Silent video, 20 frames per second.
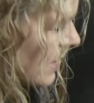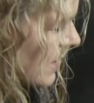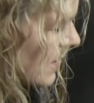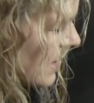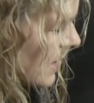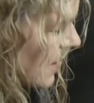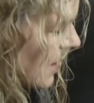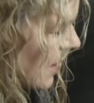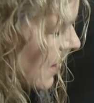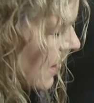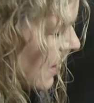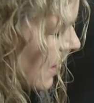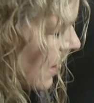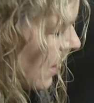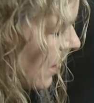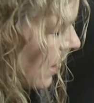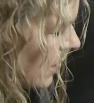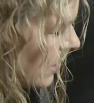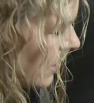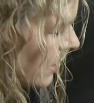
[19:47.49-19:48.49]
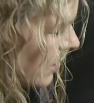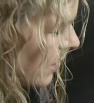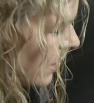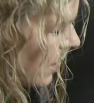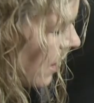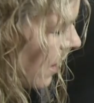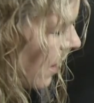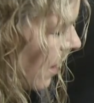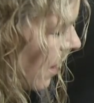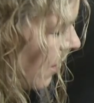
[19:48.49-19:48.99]
skin
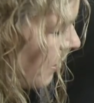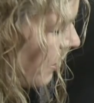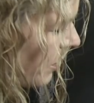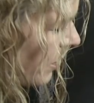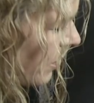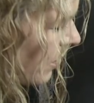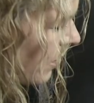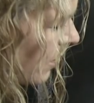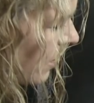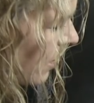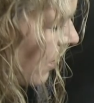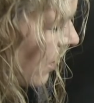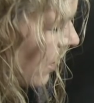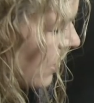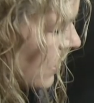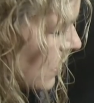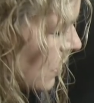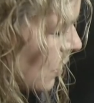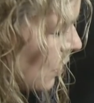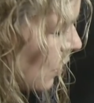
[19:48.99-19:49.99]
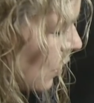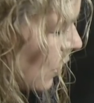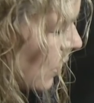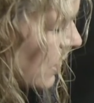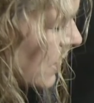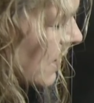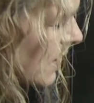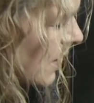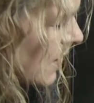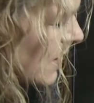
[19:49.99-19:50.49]
color up
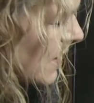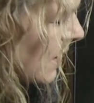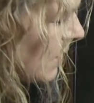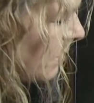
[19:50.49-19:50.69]
towards the